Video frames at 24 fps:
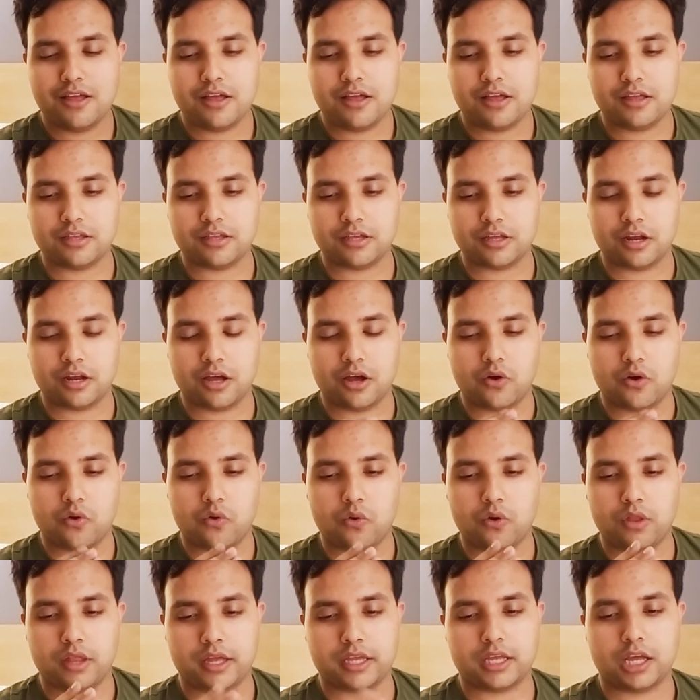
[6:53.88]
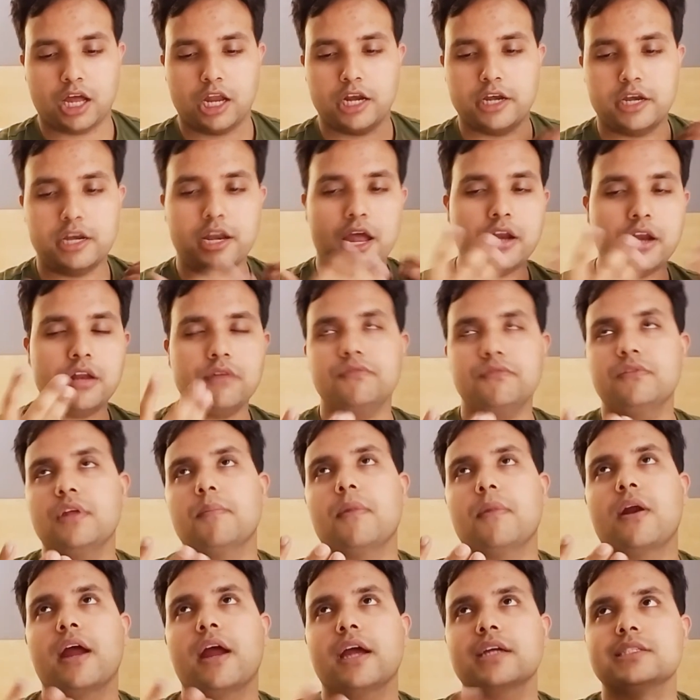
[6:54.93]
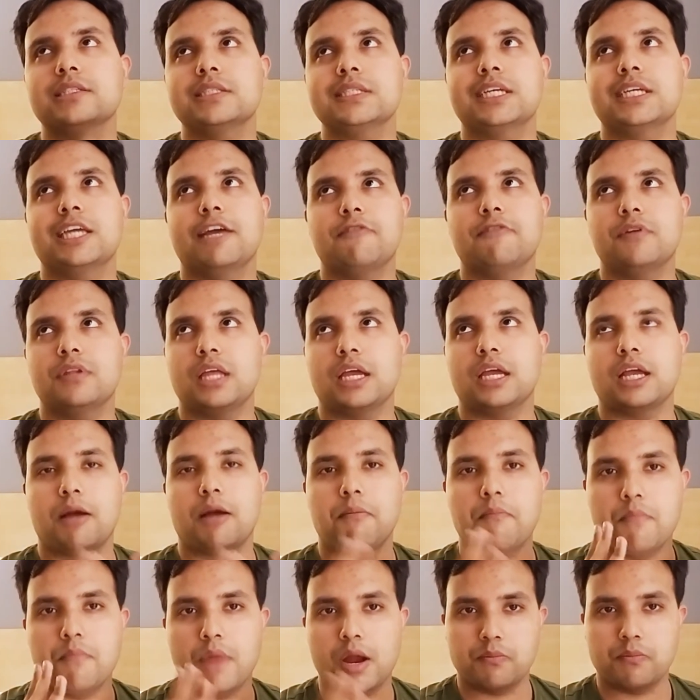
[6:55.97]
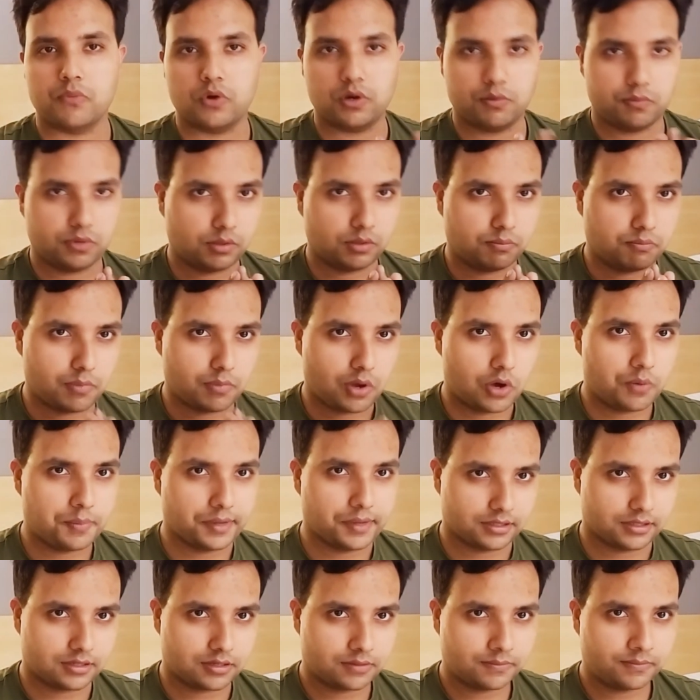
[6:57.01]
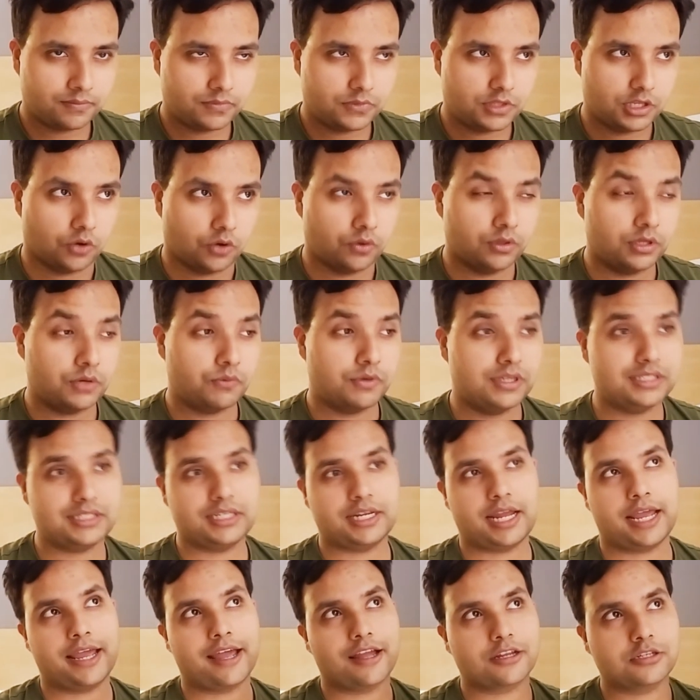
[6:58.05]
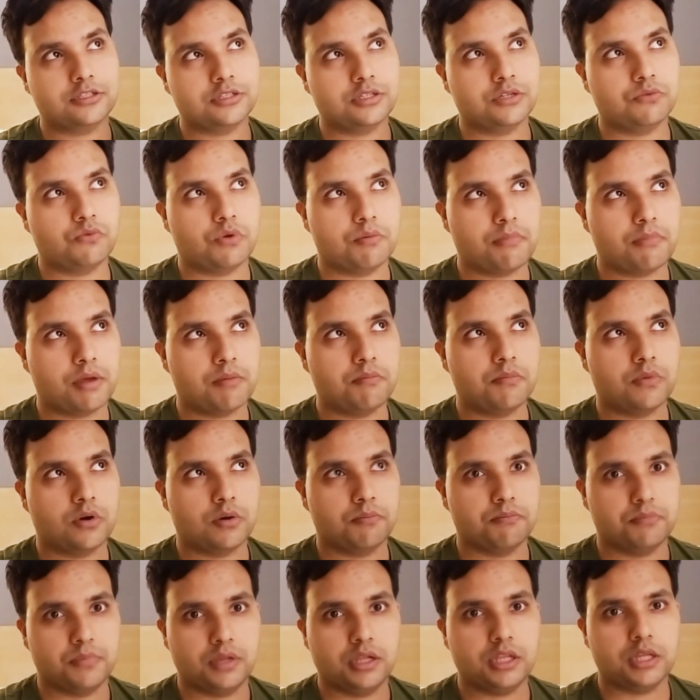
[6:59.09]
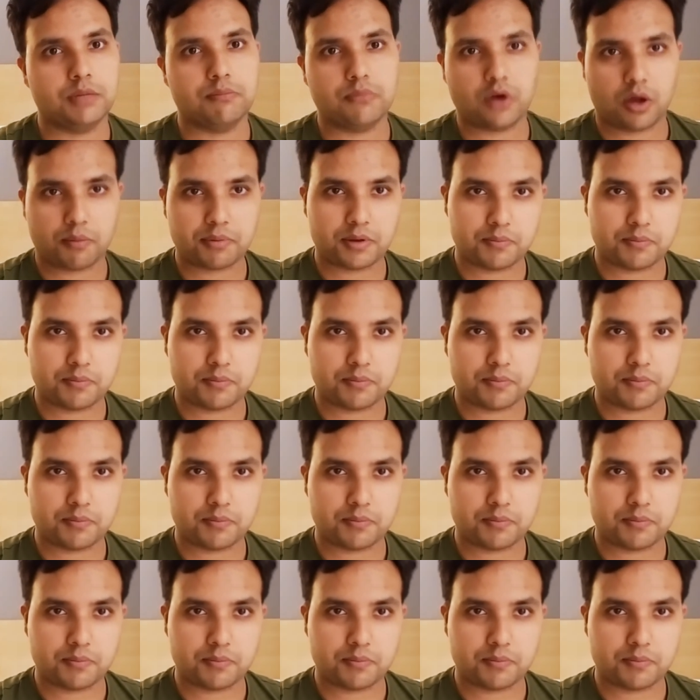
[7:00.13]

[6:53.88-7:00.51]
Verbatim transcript: you know, like, none of them are actually given, like, a memorable moment. The only reason I actually remember Millie Bobby